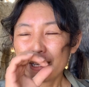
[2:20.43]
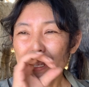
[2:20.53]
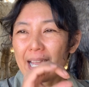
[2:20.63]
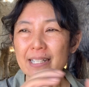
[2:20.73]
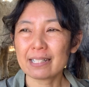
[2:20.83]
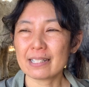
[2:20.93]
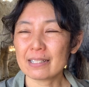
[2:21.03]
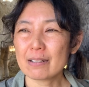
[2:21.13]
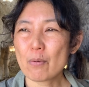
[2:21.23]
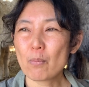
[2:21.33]
And
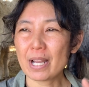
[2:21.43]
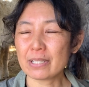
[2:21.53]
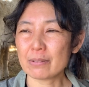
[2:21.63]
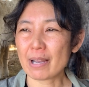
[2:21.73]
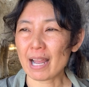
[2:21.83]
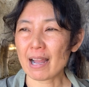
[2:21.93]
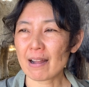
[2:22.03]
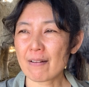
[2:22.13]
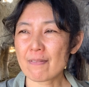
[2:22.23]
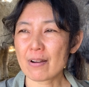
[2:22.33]
when you
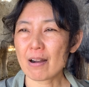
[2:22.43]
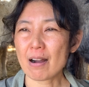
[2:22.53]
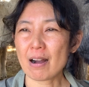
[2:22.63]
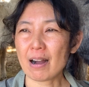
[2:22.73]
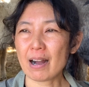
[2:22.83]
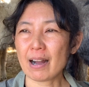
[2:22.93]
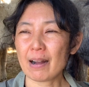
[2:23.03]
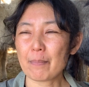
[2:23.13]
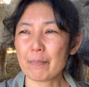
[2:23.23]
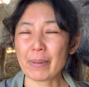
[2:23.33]
have
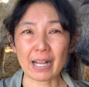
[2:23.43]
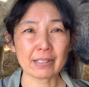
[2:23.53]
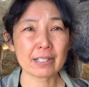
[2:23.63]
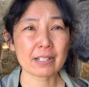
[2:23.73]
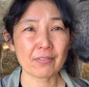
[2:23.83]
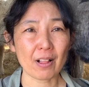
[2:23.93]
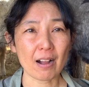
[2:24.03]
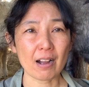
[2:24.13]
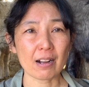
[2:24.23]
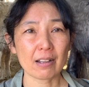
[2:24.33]
a balanced
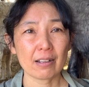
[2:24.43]
flock,